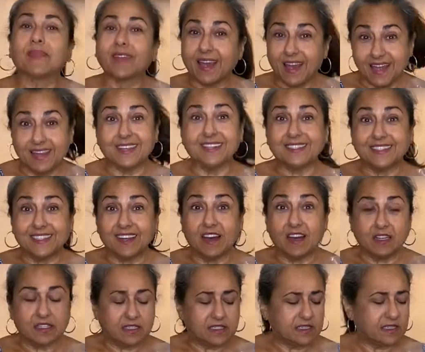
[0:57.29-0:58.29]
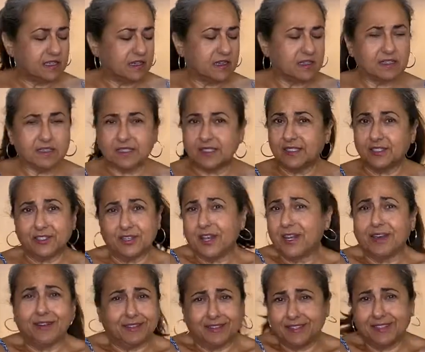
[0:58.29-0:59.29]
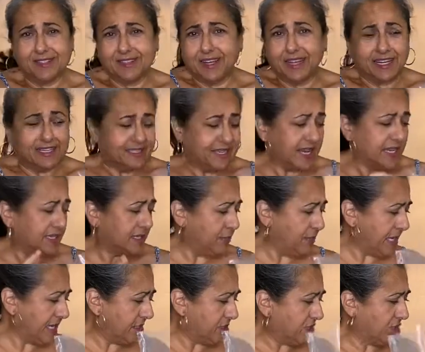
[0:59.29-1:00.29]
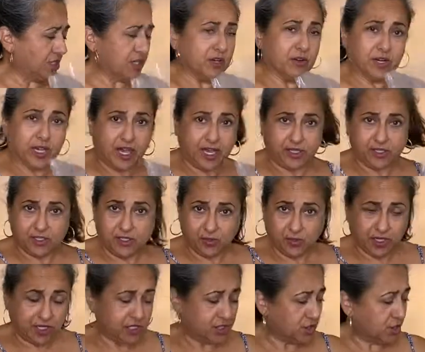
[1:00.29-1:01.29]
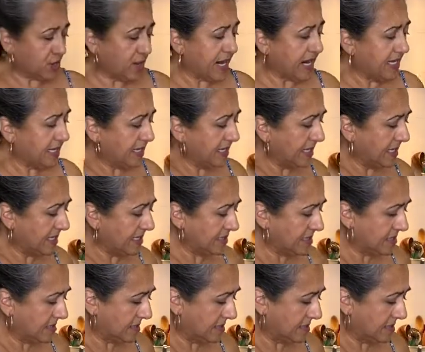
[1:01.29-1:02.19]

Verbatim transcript: And it does. It, it's like a day at the beach. Okay, so we're going to drain these.